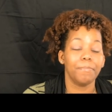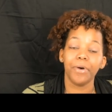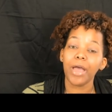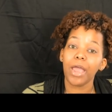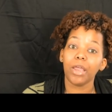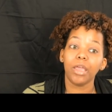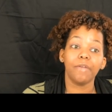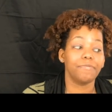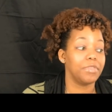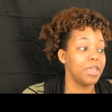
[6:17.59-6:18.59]
But
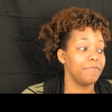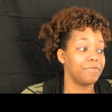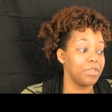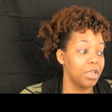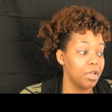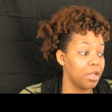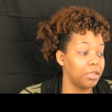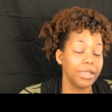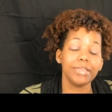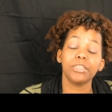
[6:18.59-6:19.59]
if, if the,
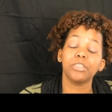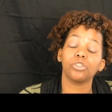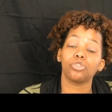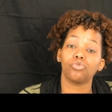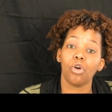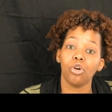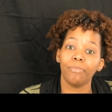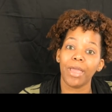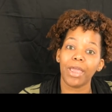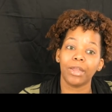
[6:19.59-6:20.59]
unless it's a
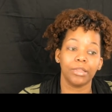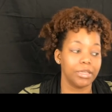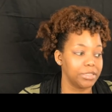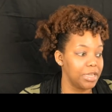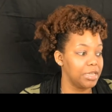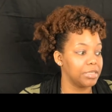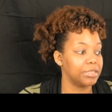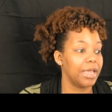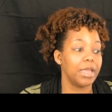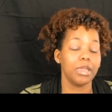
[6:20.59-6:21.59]
strong man, unless he can
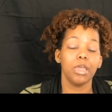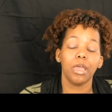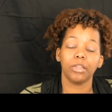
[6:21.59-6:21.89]
say,